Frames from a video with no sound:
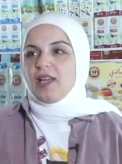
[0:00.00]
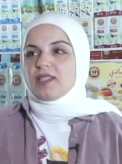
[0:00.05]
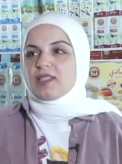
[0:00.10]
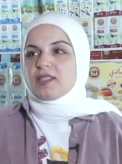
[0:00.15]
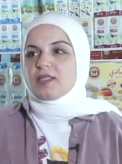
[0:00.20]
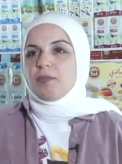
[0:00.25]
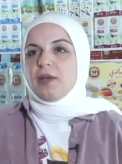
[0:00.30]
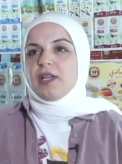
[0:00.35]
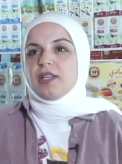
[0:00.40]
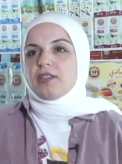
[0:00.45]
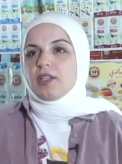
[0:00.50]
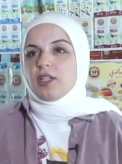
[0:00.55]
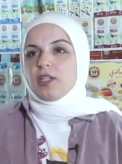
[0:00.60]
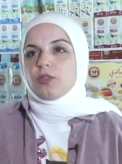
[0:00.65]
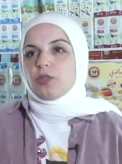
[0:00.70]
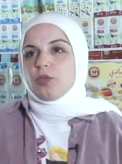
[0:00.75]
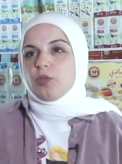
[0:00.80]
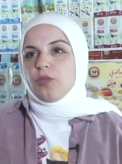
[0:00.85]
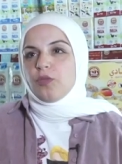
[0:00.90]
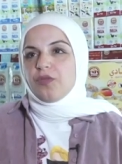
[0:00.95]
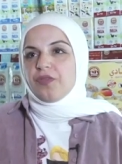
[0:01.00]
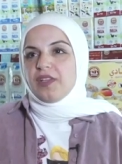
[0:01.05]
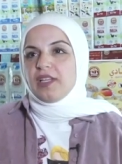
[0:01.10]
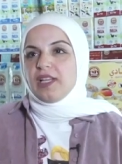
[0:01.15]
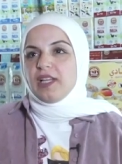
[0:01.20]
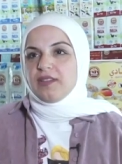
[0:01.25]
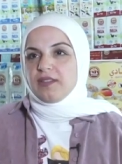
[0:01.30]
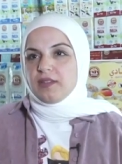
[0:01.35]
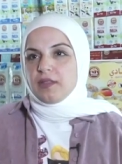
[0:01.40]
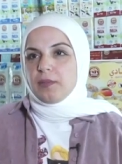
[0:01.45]
It's better to
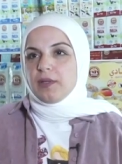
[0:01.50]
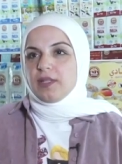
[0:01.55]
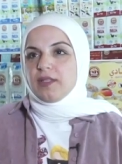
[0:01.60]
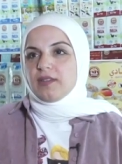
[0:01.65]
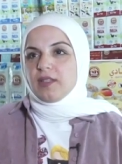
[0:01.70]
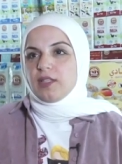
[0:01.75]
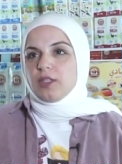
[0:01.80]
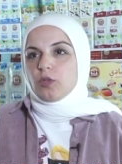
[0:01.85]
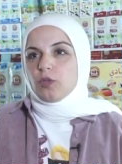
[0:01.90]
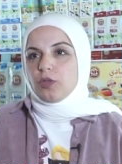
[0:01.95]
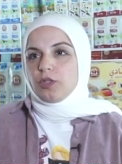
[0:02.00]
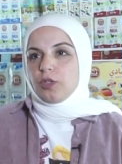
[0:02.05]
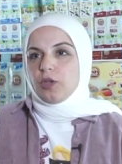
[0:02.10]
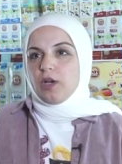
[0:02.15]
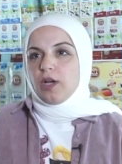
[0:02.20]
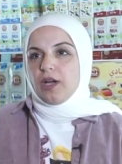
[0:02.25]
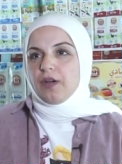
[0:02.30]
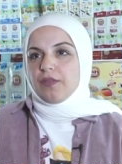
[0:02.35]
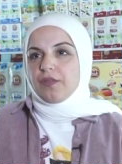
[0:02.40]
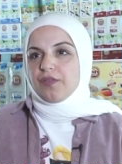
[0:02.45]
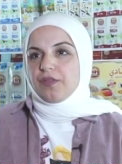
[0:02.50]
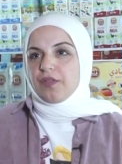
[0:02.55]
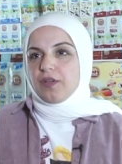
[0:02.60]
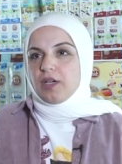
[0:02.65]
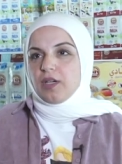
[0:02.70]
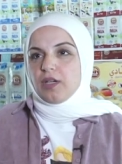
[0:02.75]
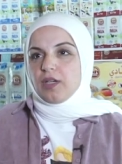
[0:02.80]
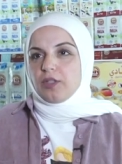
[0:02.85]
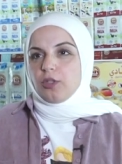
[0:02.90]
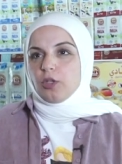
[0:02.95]
feel independent when you have
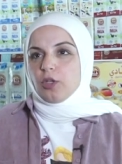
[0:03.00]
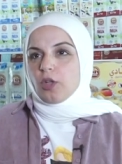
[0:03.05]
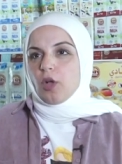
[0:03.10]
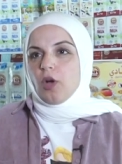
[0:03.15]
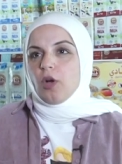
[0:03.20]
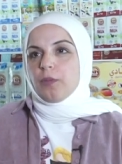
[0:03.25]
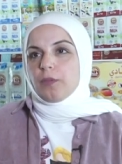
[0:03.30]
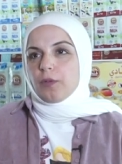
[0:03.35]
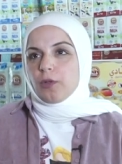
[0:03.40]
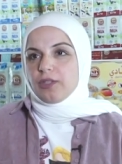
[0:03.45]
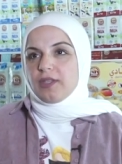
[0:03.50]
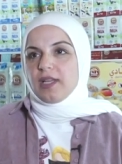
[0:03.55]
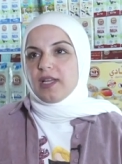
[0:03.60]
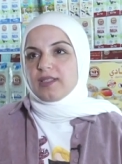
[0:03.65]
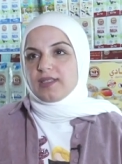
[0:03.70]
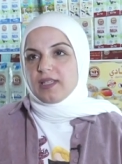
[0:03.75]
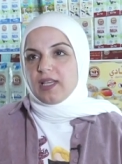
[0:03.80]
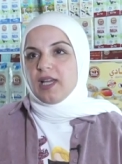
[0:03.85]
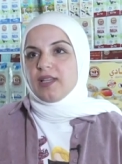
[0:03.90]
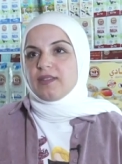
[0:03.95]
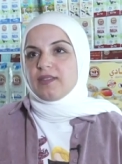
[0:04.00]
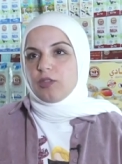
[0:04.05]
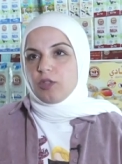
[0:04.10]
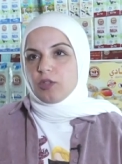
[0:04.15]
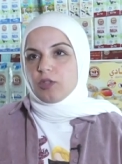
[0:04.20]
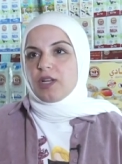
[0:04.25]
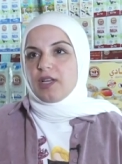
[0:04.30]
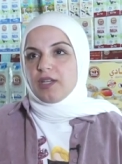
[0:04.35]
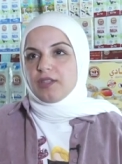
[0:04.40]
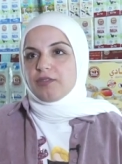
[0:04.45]
uh, your own products
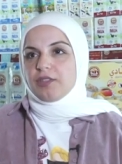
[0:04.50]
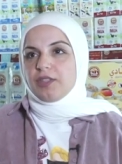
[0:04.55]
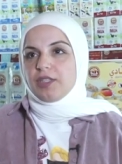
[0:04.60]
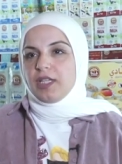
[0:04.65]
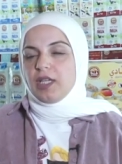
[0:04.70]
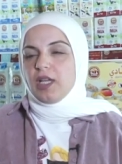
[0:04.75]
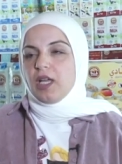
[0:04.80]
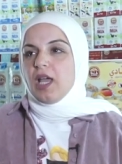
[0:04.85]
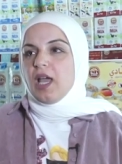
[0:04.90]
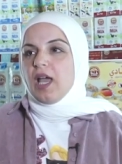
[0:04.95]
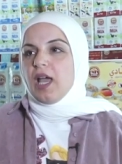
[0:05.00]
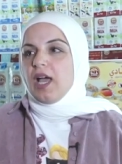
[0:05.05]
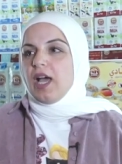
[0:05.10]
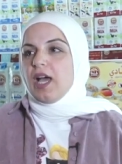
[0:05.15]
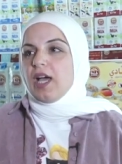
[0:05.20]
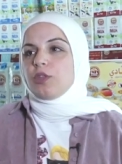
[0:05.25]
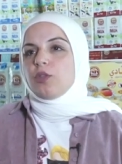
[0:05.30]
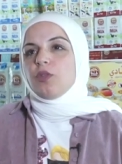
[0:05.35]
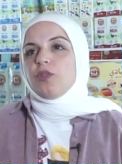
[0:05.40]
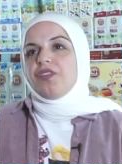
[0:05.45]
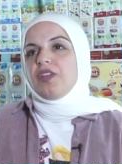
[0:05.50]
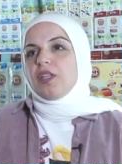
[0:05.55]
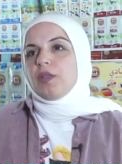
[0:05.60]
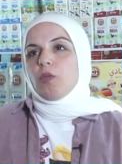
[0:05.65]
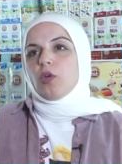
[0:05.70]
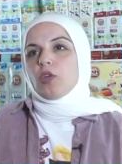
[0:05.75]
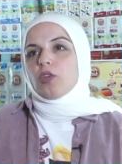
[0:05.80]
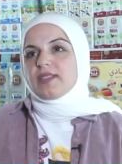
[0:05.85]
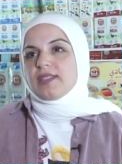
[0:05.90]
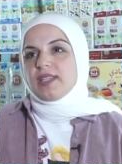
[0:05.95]
at your country and you
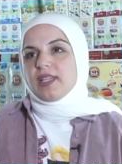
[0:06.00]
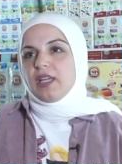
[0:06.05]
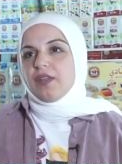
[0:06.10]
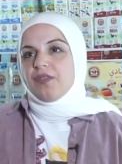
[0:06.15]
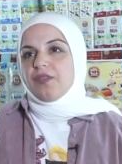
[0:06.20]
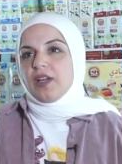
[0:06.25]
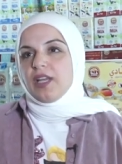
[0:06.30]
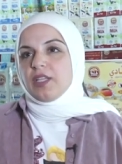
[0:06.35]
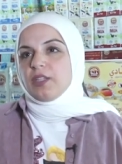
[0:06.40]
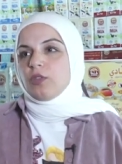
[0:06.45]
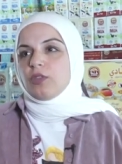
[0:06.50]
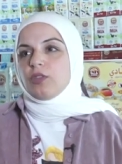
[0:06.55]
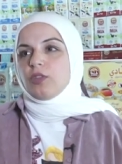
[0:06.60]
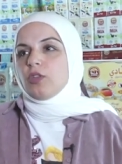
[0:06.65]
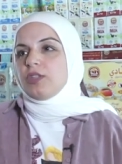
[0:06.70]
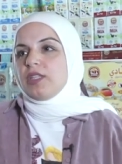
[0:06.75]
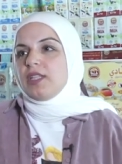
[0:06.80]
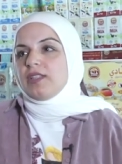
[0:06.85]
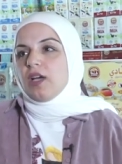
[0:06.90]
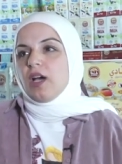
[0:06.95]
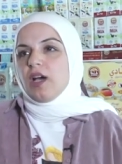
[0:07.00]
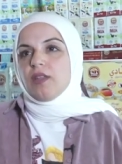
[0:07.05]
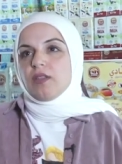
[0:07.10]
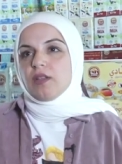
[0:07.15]
feel more safe and you don't need